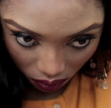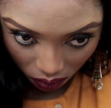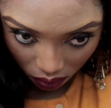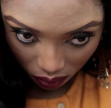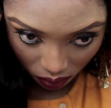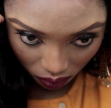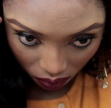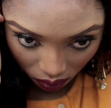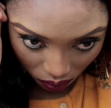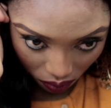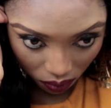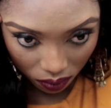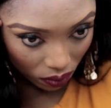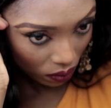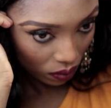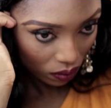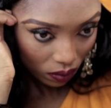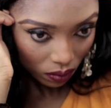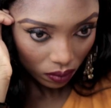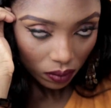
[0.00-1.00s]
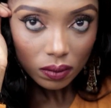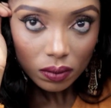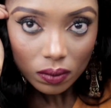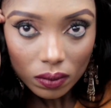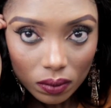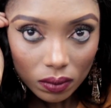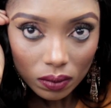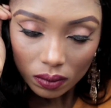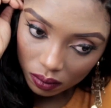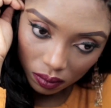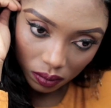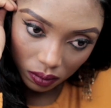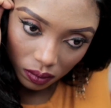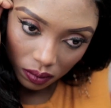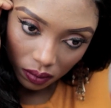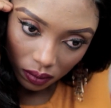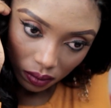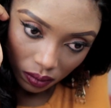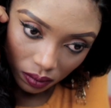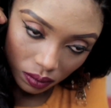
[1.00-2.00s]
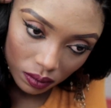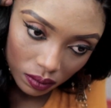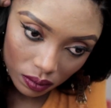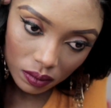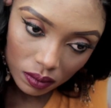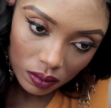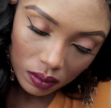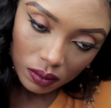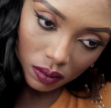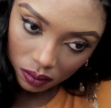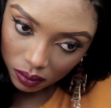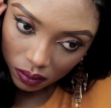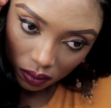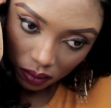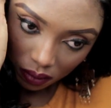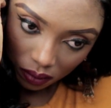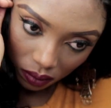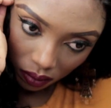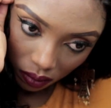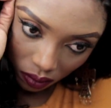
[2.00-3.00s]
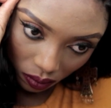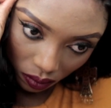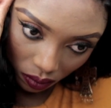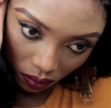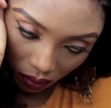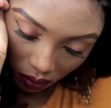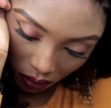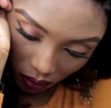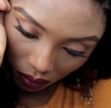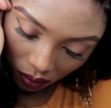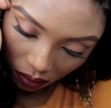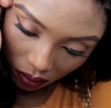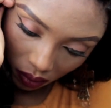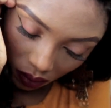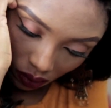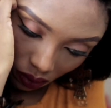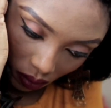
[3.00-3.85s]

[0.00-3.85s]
And when I cornrow, I don't cornrow the hair too tight.